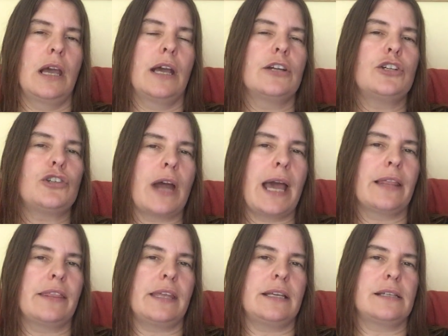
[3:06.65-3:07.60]
contract
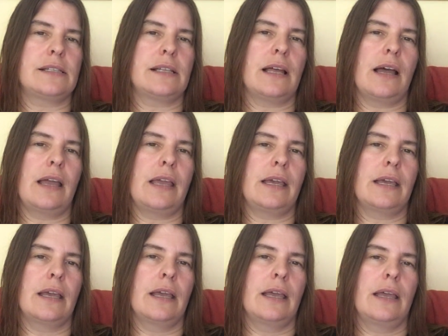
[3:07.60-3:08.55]
things
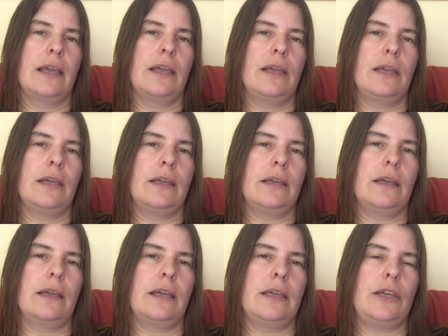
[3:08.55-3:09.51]
like
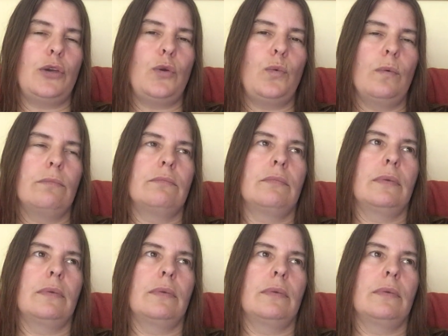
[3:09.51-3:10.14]
you